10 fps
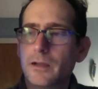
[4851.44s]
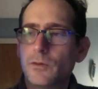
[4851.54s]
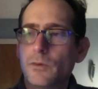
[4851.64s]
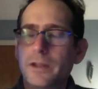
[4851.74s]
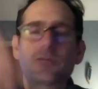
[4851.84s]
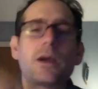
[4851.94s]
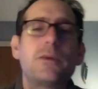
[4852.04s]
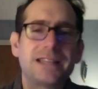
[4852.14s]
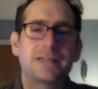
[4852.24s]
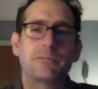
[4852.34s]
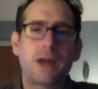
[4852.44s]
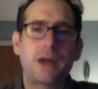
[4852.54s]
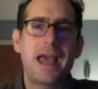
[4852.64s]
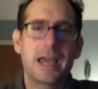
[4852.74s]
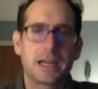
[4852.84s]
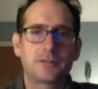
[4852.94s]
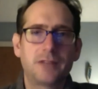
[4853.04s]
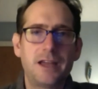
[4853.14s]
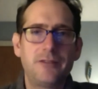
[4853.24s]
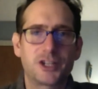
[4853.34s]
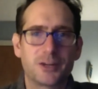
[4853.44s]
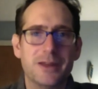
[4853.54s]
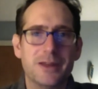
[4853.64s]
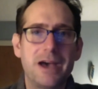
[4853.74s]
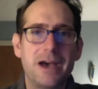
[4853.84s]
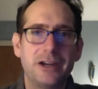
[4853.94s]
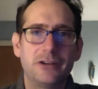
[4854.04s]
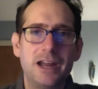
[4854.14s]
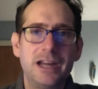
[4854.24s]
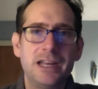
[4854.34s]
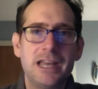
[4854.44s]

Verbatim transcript: Well, that's why we get to brag as fly fishermen about it, right?